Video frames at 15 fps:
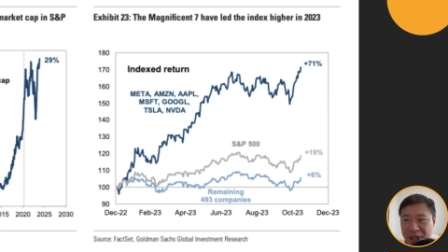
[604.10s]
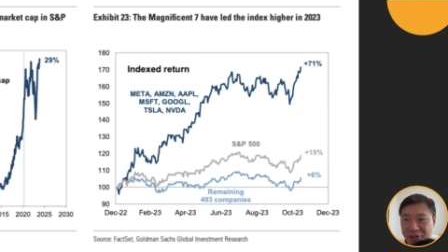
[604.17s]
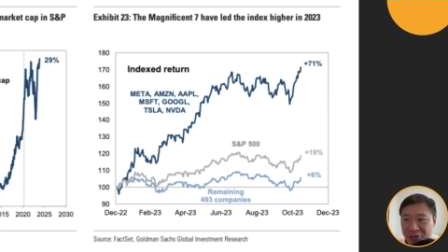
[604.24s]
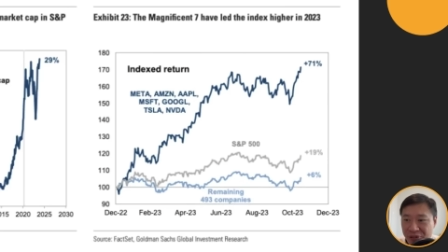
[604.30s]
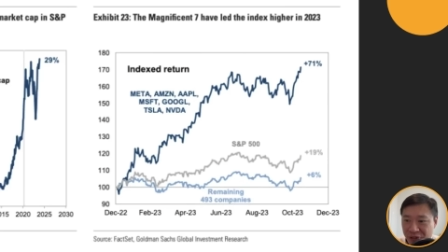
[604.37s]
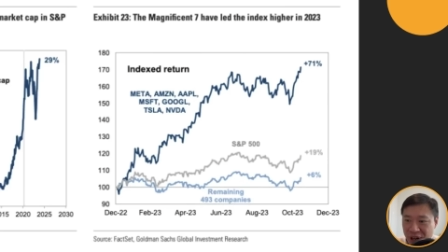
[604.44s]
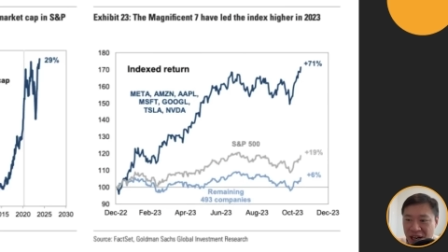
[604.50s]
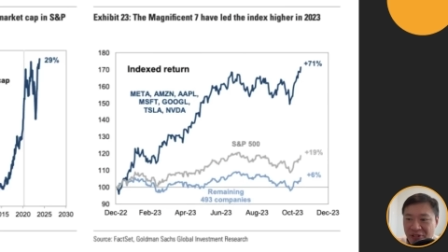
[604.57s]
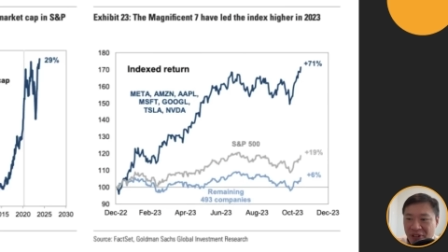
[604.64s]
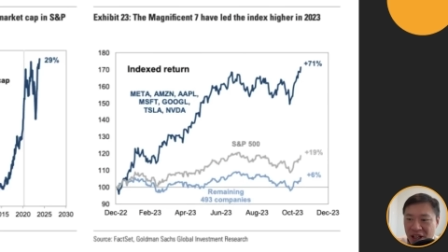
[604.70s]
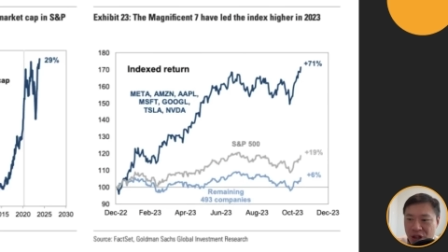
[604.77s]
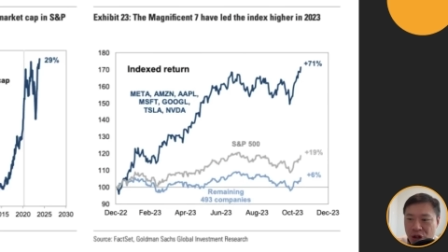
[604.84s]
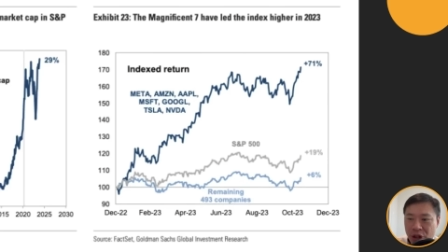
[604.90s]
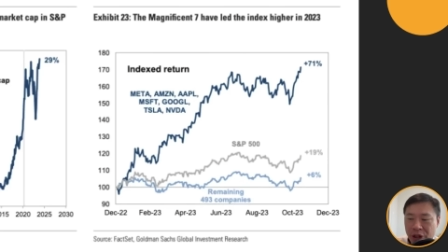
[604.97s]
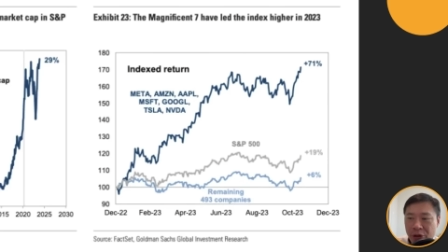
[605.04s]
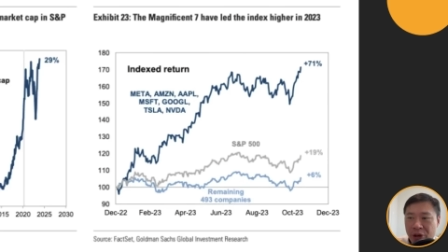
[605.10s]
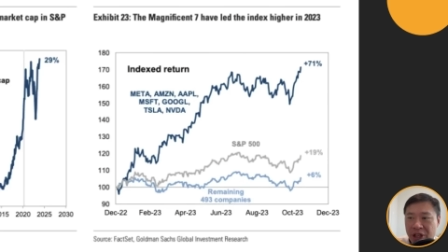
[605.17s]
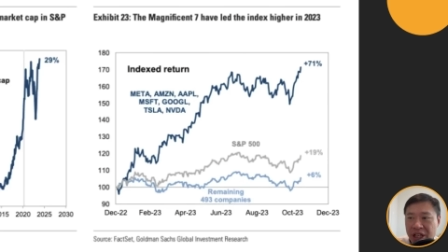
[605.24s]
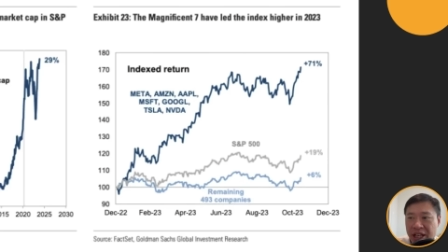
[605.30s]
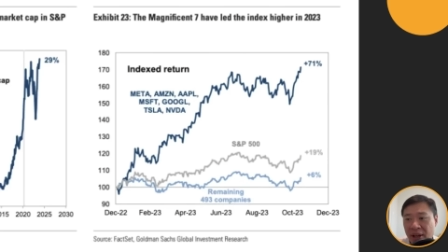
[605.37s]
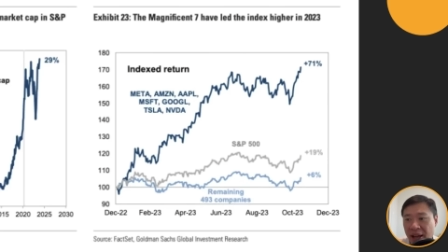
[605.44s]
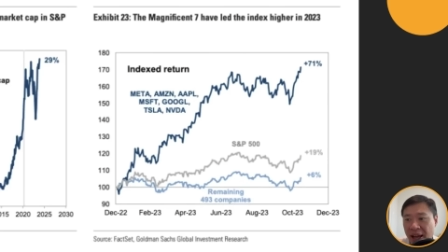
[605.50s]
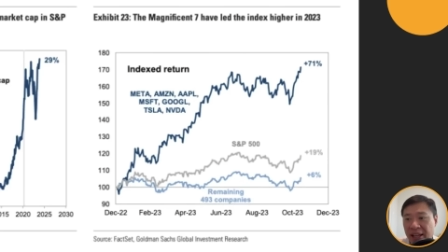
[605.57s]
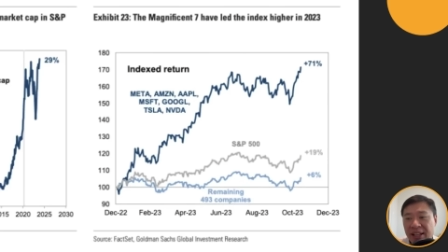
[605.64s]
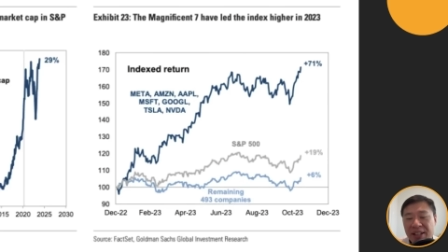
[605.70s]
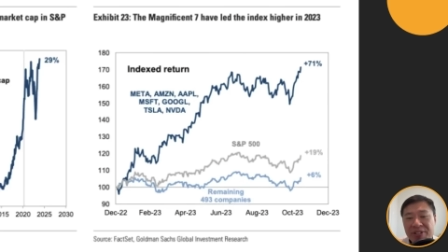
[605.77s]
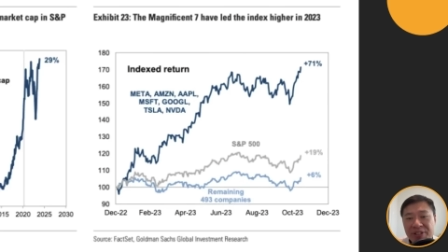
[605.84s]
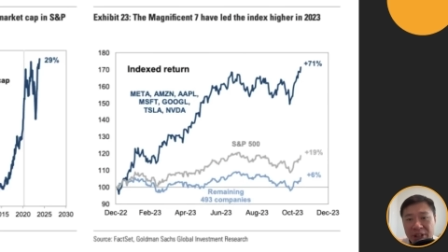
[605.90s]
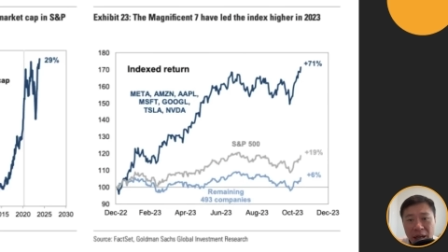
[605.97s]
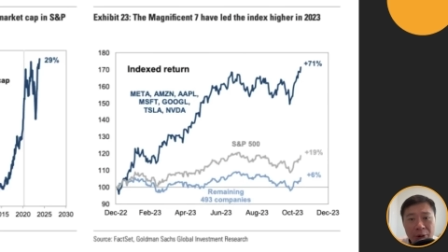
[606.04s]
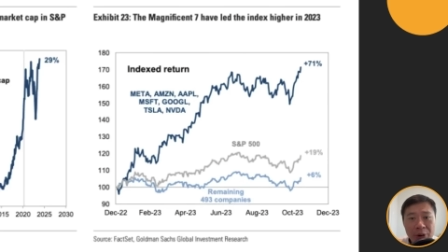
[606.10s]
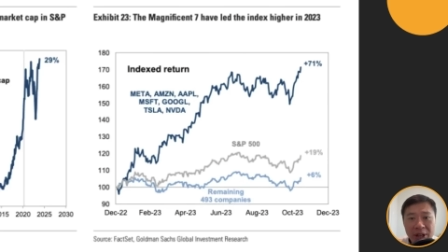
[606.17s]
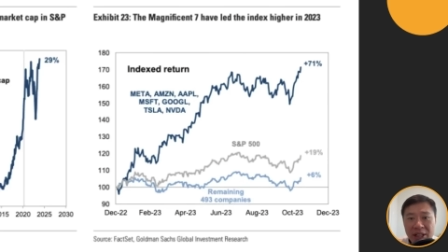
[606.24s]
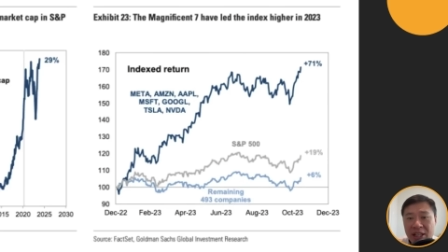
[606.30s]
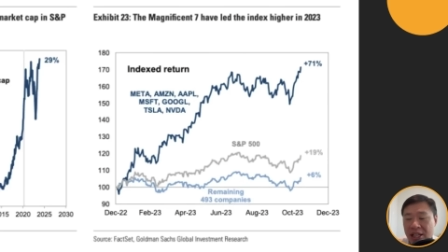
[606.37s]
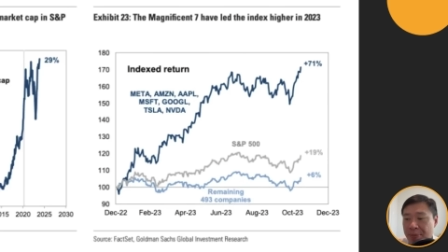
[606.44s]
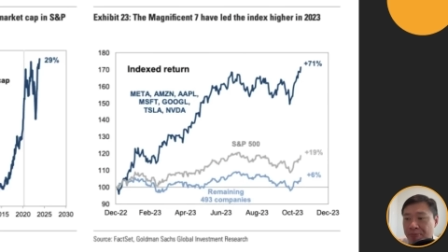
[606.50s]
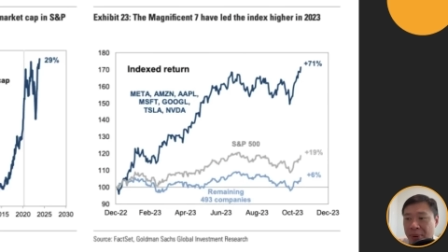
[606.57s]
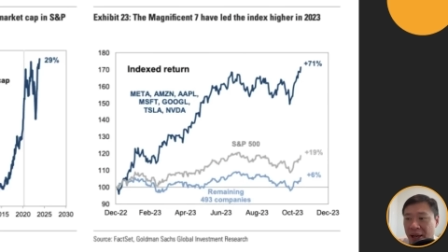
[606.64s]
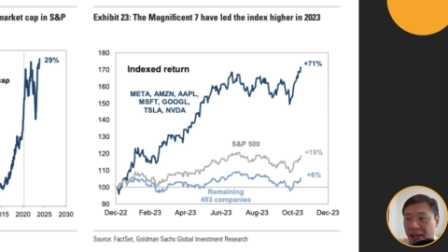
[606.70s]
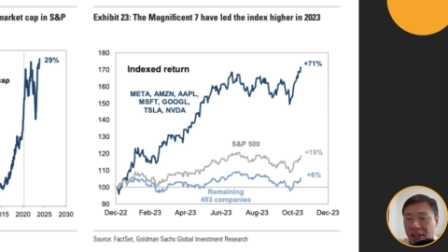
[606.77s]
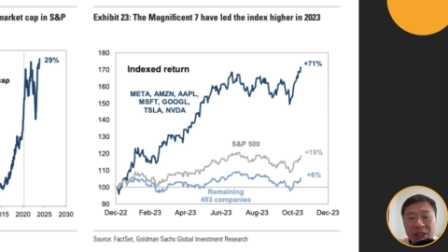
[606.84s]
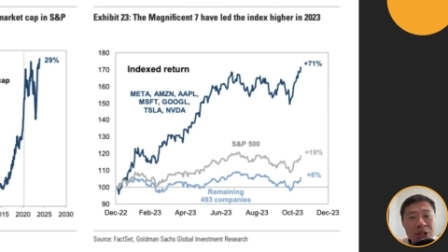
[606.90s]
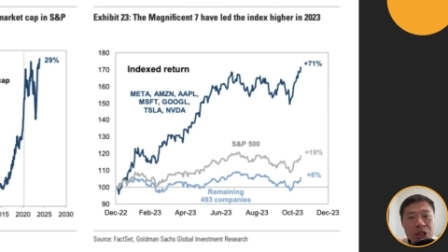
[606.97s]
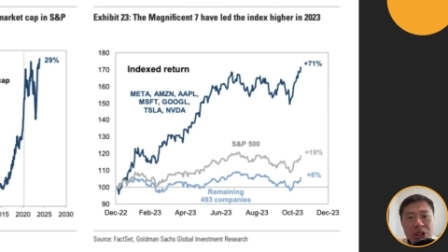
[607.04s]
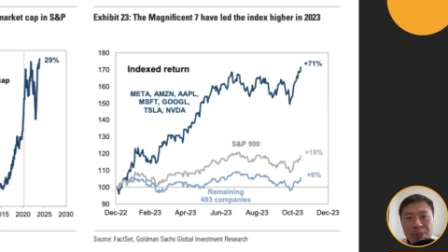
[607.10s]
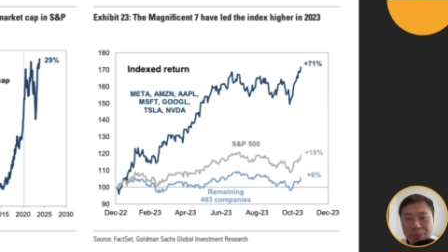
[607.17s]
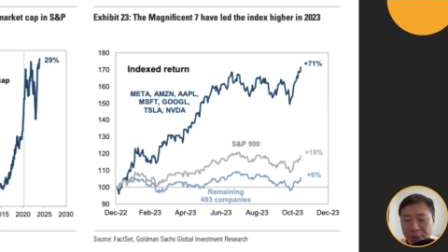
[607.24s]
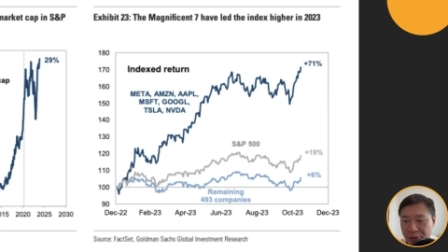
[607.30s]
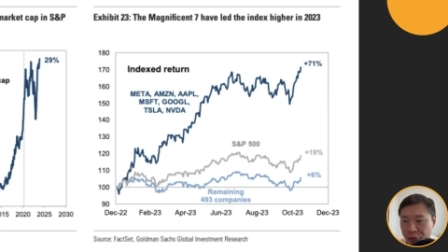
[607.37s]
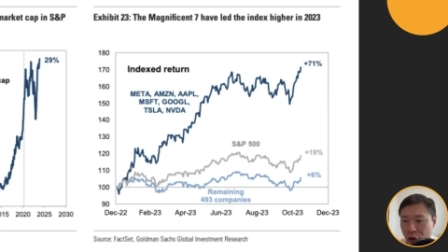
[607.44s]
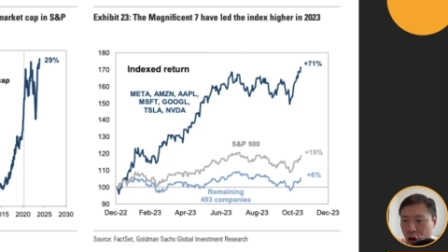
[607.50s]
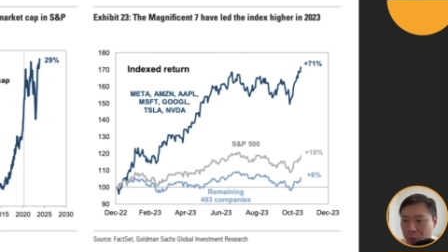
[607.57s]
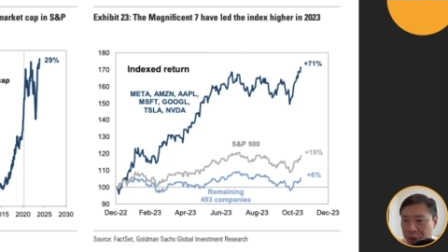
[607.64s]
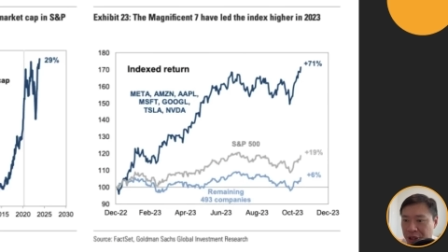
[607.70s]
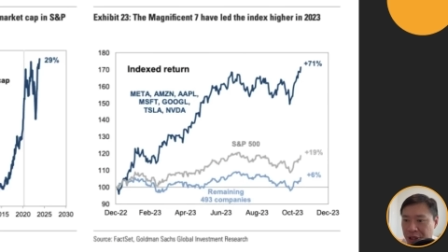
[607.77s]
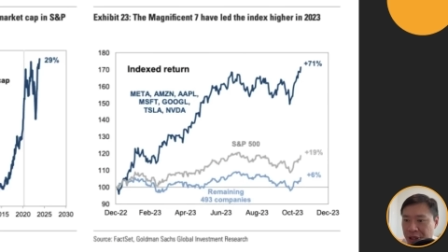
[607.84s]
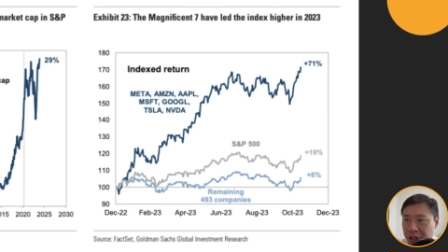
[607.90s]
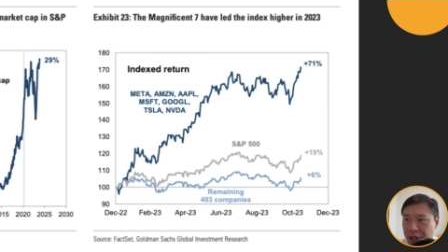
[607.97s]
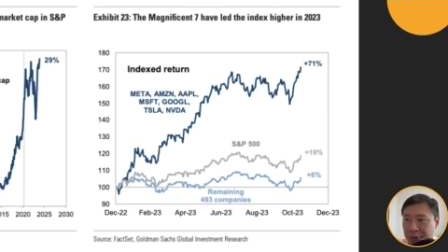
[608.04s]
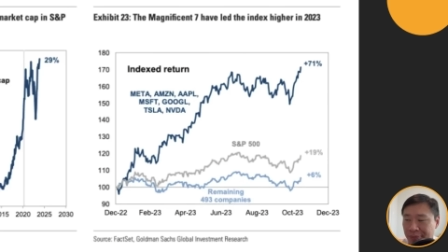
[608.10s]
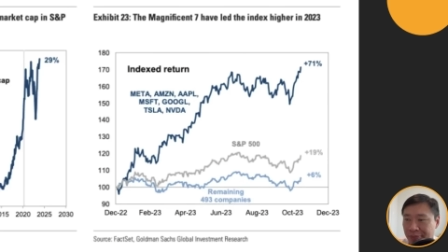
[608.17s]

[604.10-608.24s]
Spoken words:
500 already and can directly impact its performance.